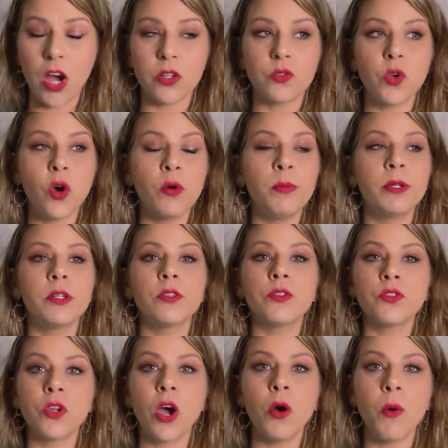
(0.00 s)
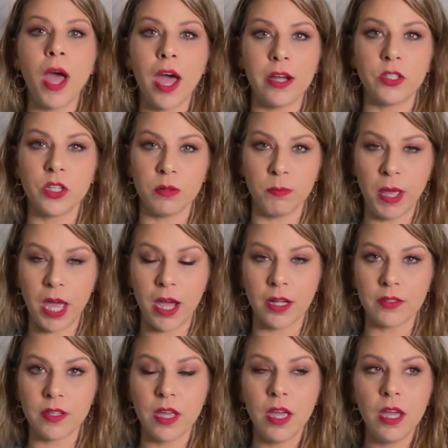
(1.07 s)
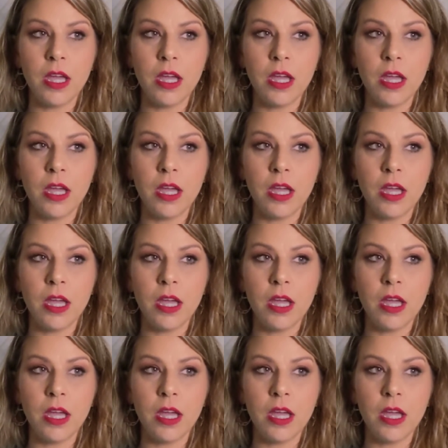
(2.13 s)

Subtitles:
October is so action-packed.